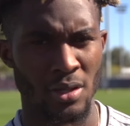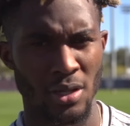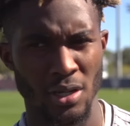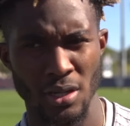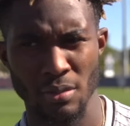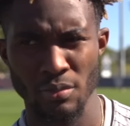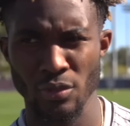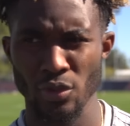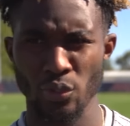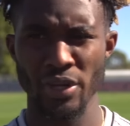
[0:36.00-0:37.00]

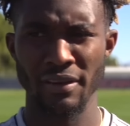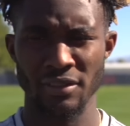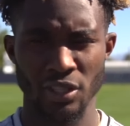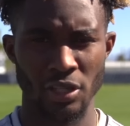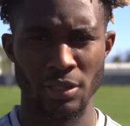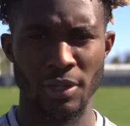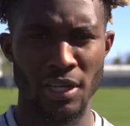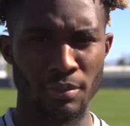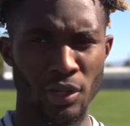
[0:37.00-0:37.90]
We haven't talked about it,